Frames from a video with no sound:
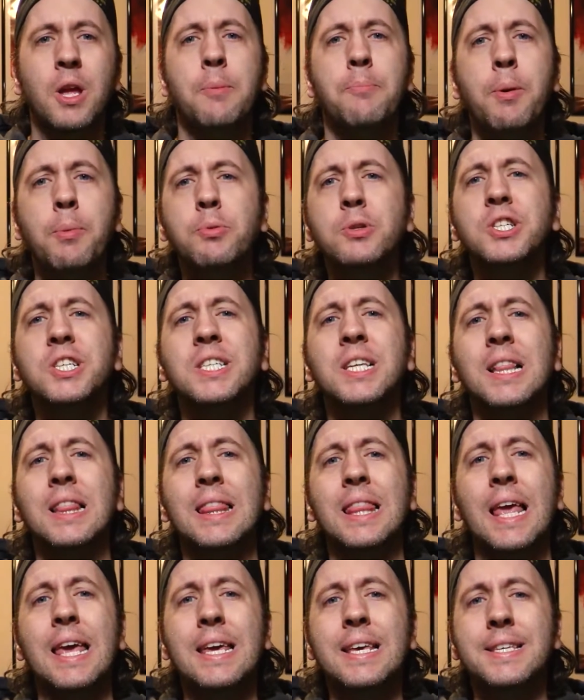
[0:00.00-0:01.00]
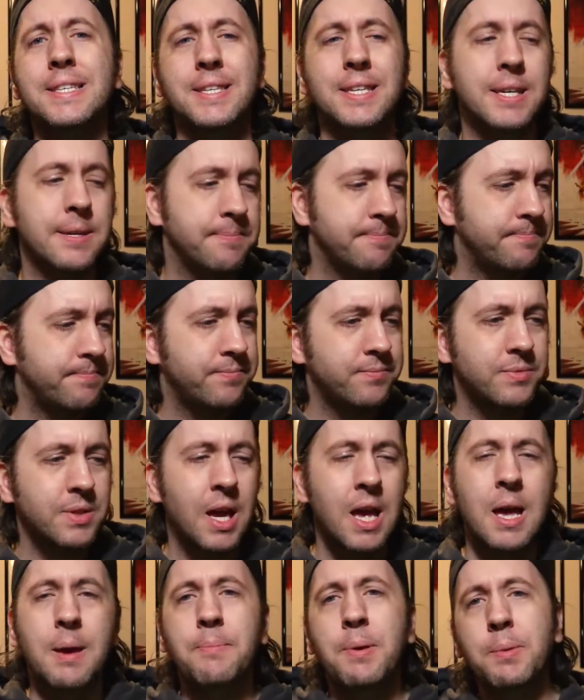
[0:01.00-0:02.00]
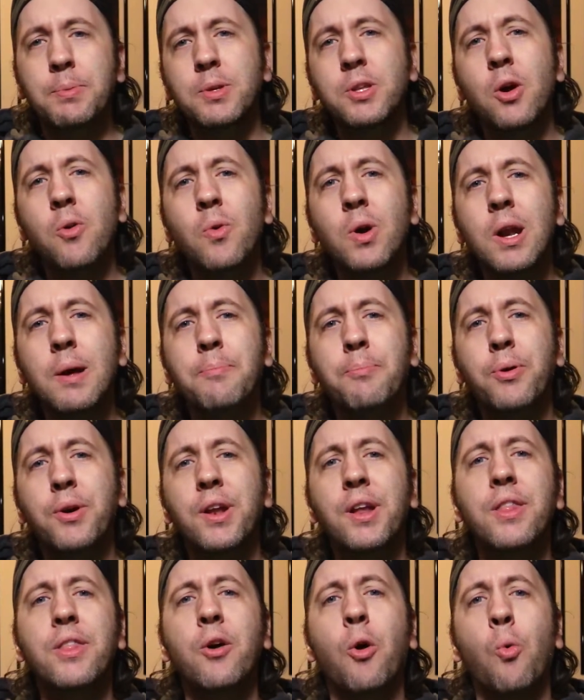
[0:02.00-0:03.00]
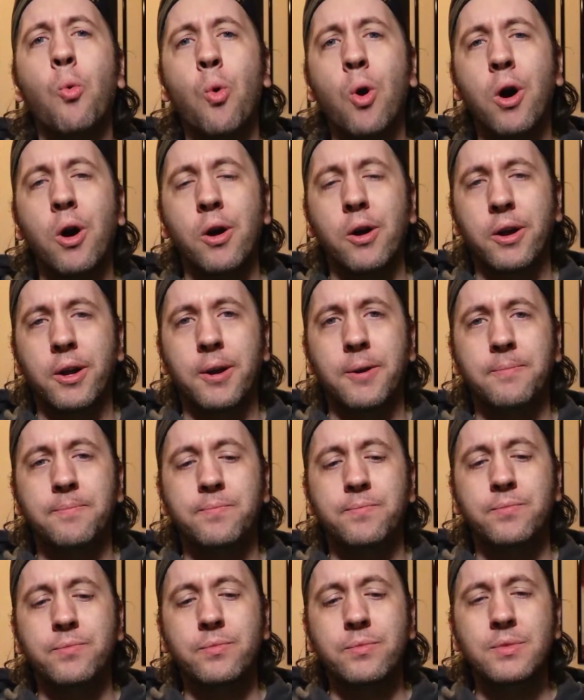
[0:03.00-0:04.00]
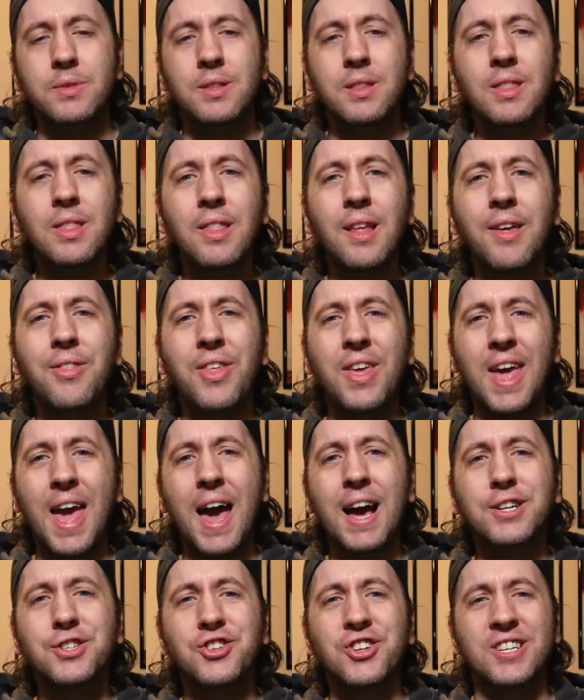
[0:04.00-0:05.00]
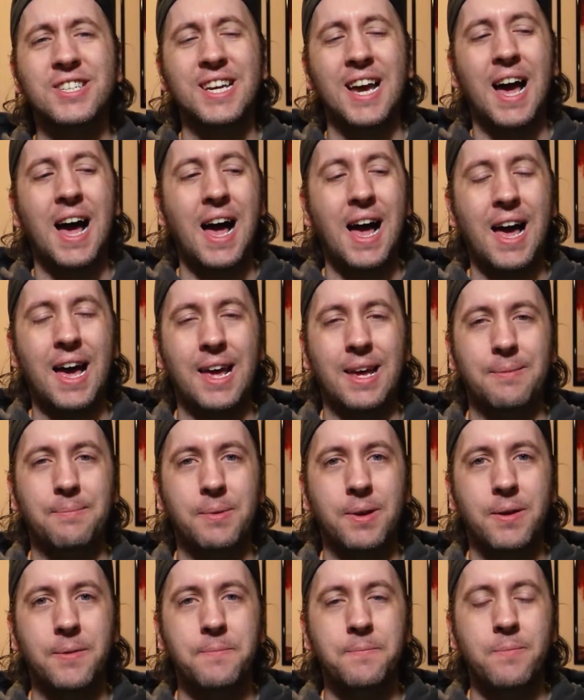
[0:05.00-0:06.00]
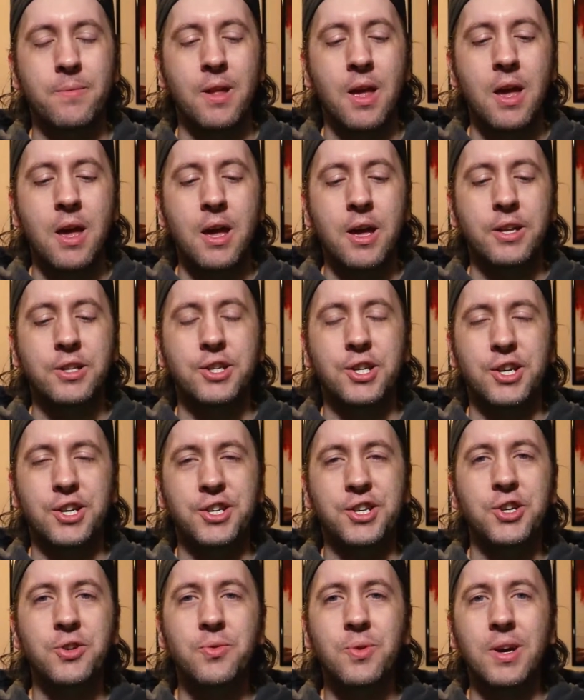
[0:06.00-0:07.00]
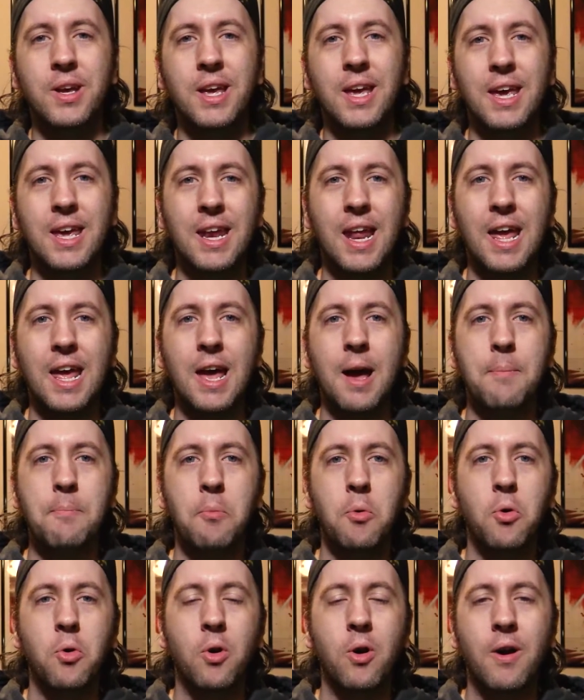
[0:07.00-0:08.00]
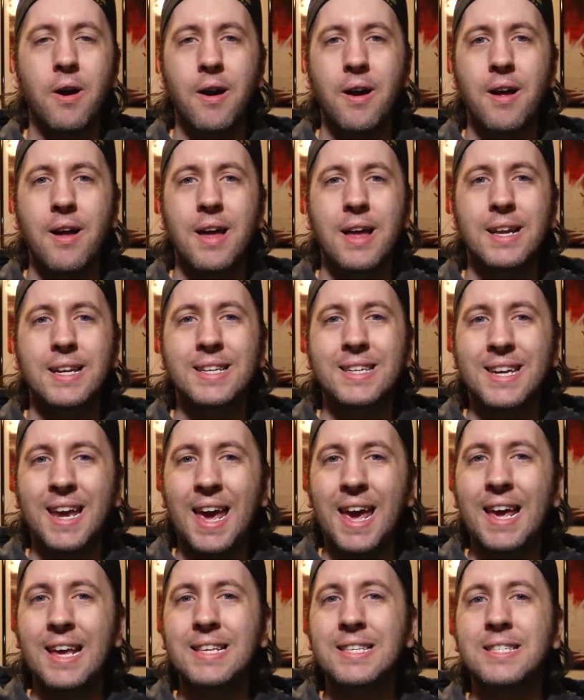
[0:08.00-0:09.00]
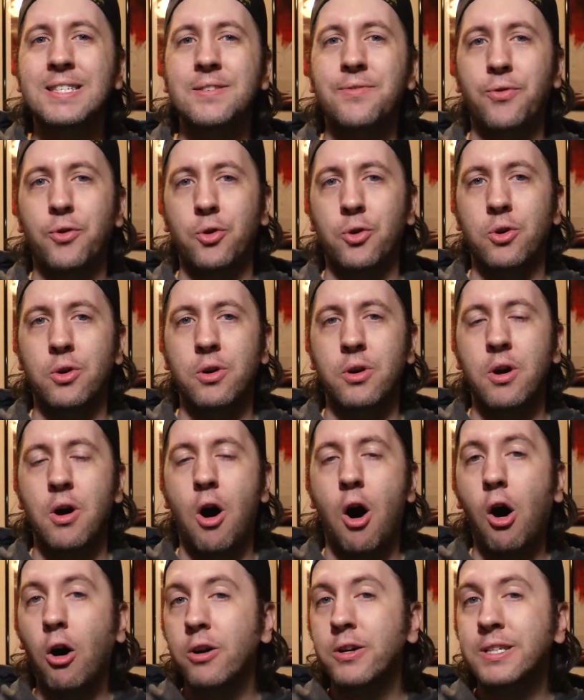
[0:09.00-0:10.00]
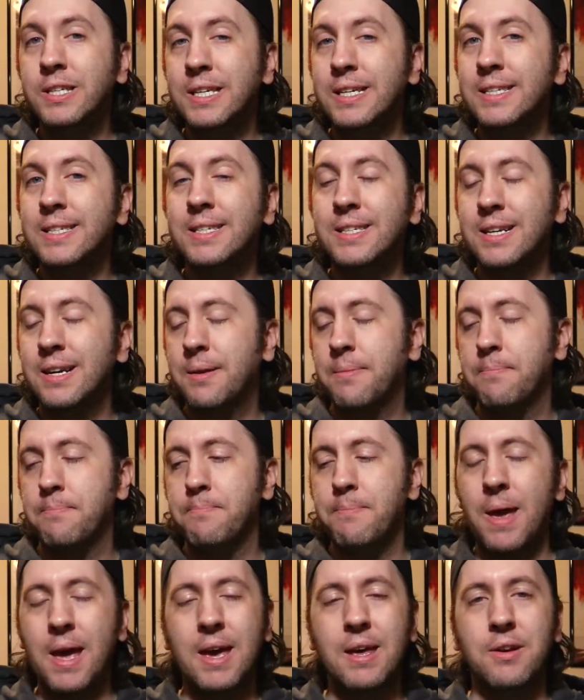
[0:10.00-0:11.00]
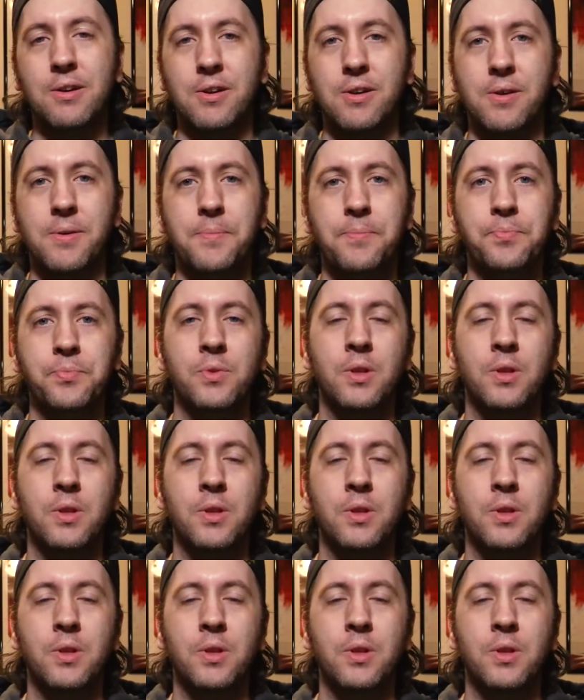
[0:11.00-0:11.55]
People are just lazy. People don't want to put in the work, the extra time to do it in a more tasteful, artistic manner.